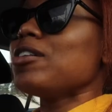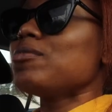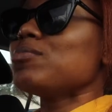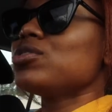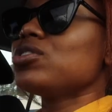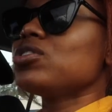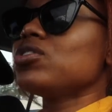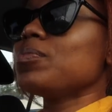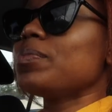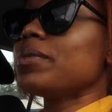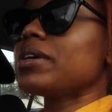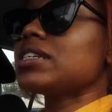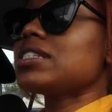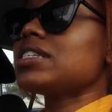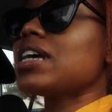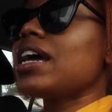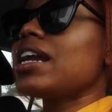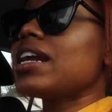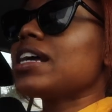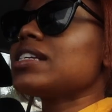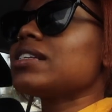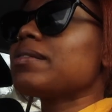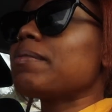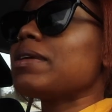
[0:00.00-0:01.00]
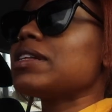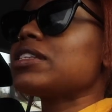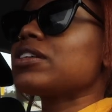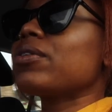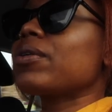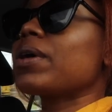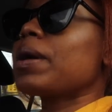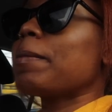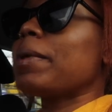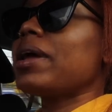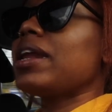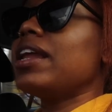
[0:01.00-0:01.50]
am super excited because I'm about to go
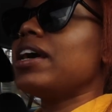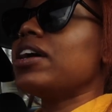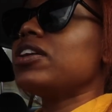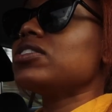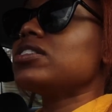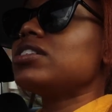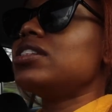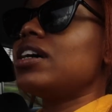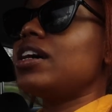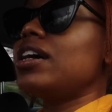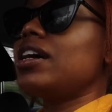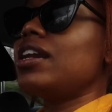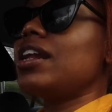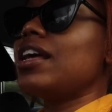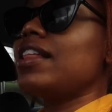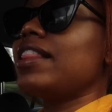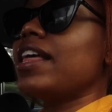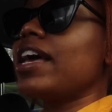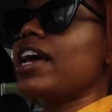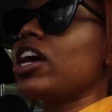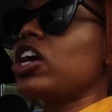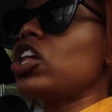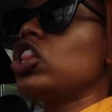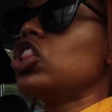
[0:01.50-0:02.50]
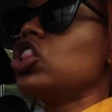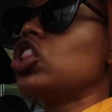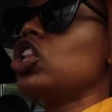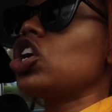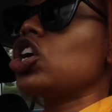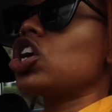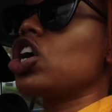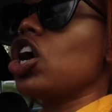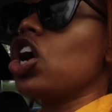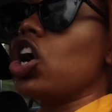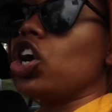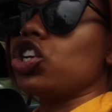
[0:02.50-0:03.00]
get my nails done. They
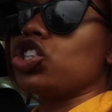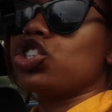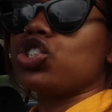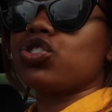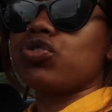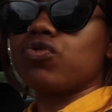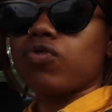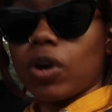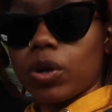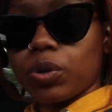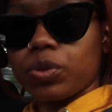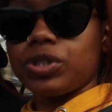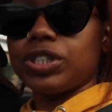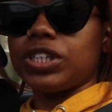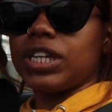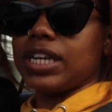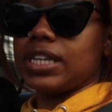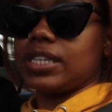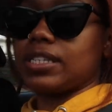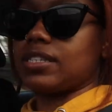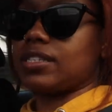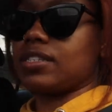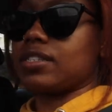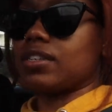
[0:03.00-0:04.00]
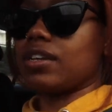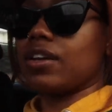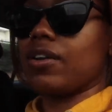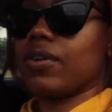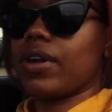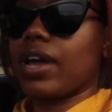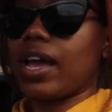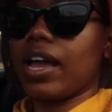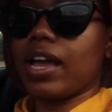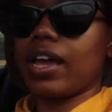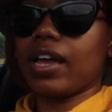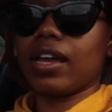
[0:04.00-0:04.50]
look atrocious,
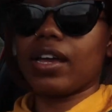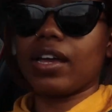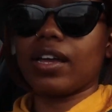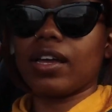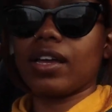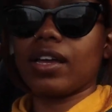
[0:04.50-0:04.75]
okay?